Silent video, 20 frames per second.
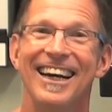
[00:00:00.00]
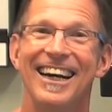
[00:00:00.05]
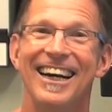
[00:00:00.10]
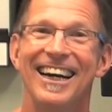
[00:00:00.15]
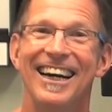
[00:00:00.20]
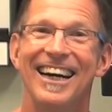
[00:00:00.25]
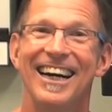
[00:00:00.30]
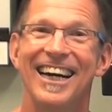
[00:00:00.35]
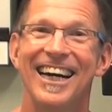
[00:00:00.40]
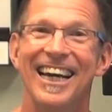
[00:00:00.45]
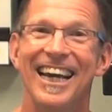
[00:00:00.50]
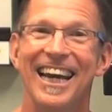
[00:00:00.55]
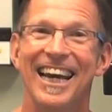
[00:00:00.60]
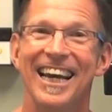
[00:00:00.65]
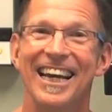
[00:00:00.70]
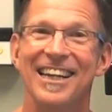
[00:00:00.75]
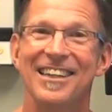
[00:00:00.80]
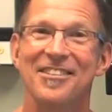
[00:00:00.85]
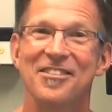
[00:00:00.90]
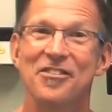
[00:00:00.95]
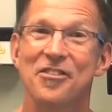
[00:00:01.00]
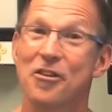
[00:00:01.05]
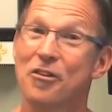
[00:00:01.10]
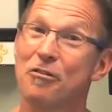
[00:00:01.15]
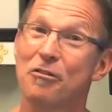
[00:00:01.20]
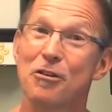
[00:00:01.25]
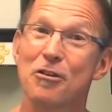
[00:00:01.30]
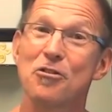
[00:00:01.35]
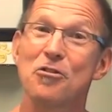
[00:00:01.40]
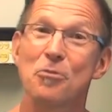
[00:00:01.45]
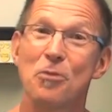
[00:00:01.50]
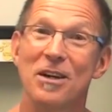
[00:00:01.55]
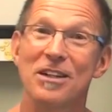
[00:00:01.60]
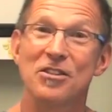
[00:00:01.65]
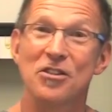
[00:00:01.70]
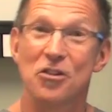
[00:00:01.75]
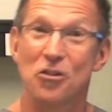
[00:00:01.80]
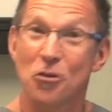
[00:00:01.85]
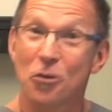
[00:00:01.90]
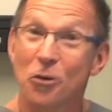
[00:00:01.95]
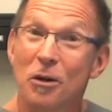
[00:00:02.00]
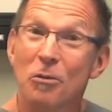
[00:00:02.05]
Uh, and so the first one's a